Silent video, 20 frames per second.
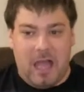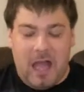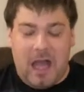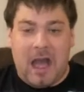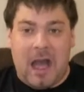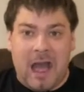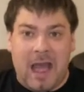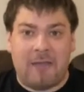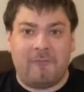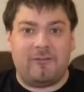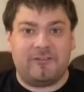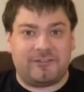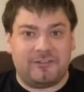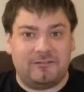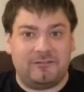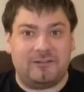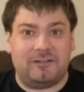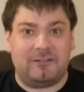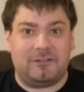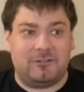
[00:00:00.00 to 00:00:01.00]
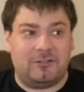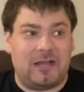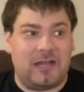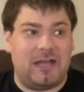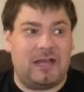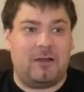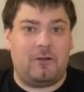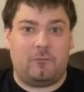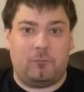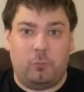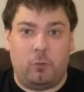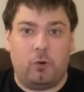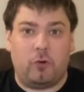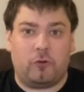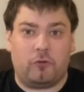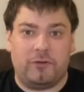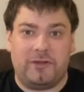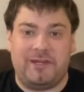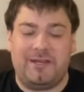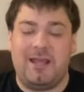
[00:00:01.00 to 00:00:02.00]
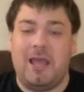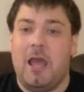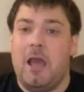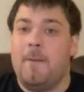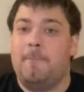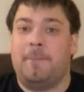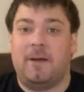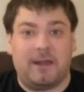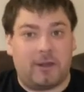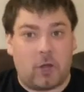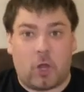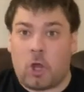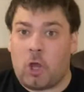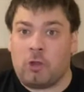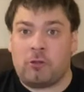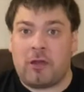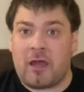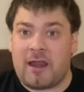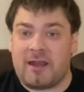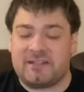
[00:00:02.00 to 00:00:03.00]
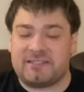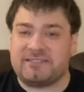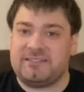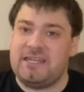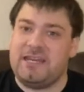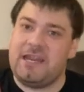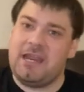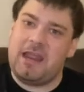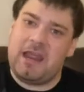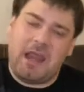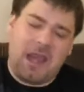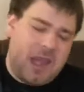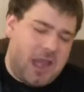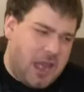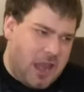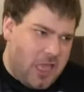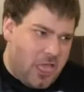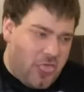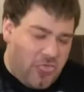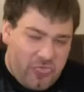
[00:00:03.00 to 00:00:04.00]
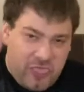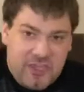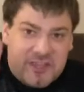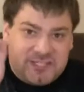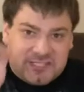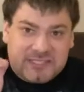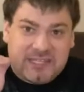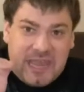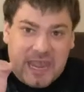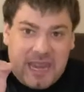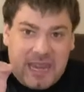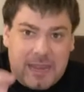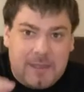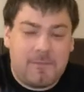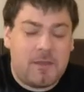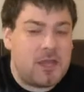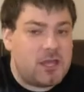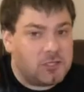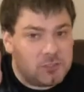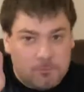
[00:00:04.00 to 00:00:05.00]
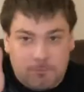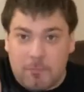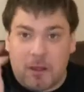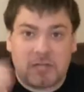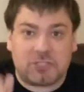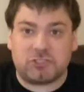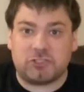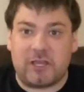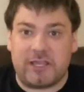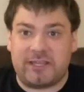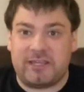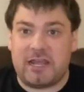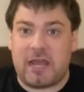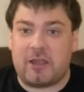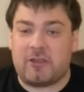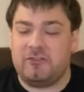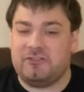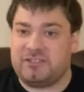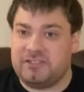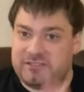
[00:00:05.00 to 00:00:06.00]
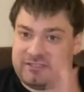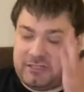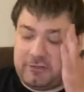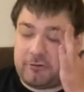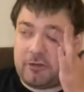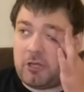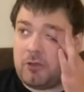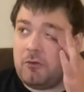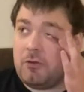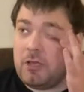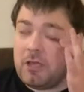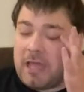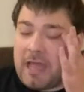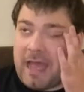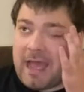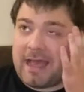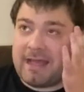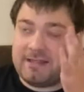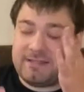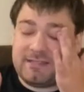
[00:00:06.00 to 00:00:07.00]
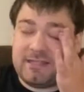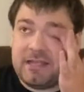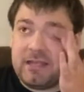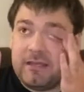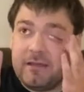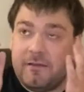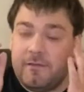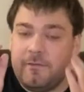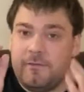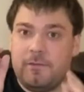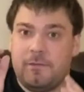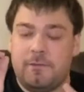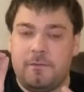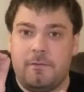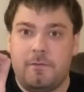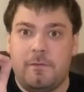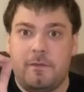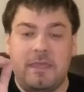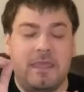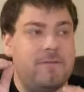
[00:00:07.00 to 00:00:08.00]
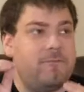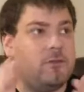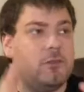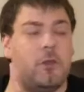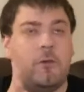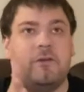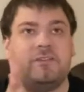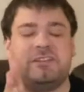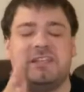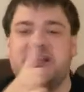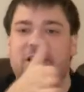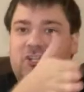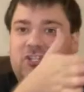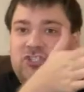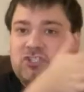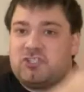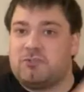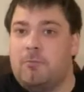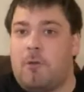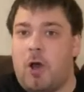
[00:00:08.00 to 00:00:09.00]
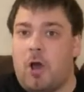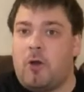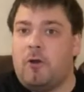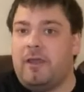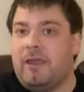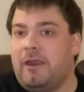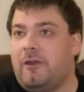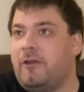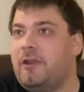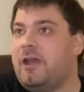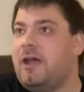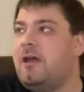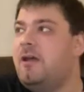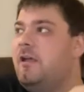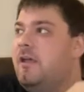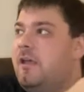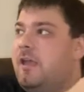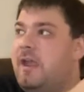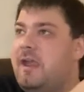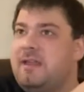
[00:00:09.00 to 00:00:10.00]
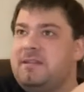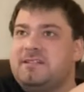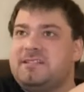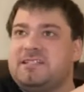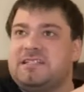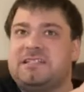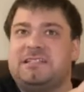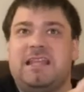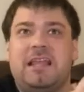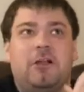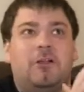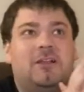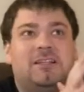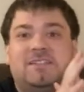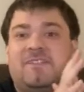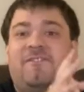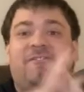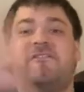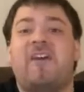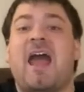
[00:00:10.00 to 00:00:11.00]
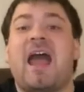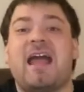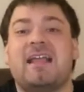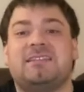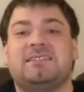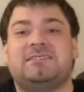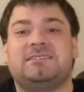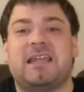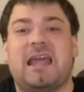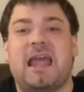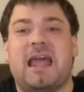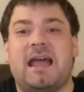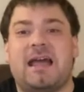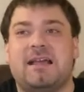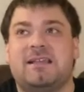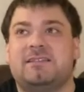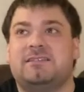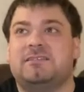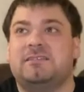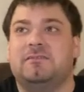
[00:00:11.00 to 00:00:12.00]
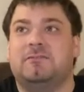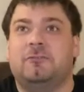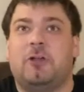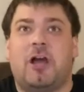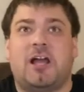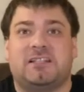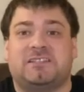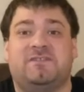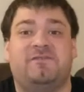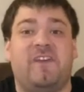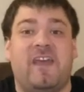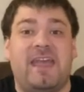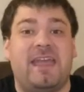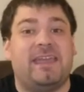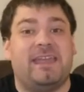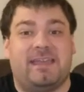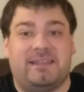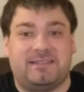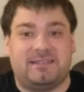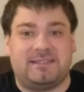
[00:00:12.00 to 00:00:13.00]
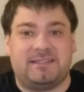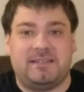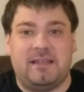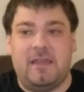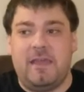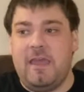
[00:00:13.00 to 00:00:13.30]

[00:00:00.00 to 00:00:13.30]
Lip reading: I was a little worried. But all honesty, this game, much like Yakuza 0, has, even though it's in a small area, it's still as vast as Las Vegas.